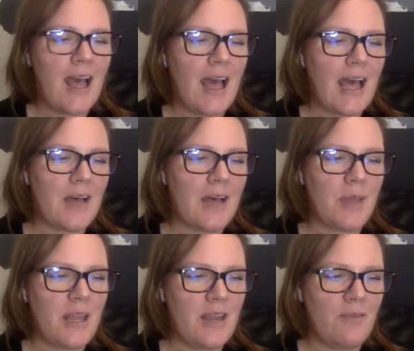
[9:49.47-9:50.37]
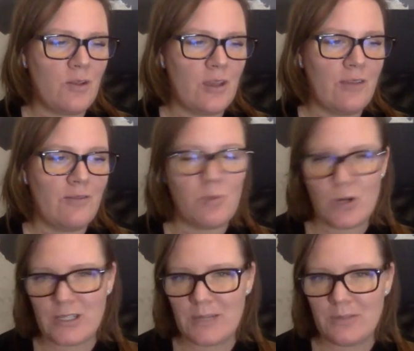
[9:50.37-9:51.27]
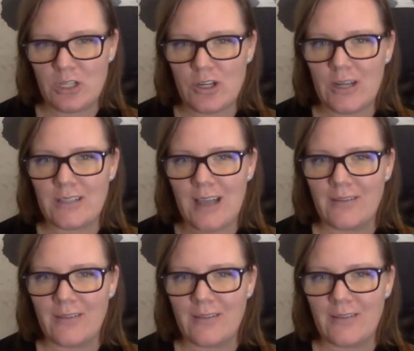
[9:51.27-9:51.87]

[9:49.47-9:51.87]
And if you're looking for more tips and tricks,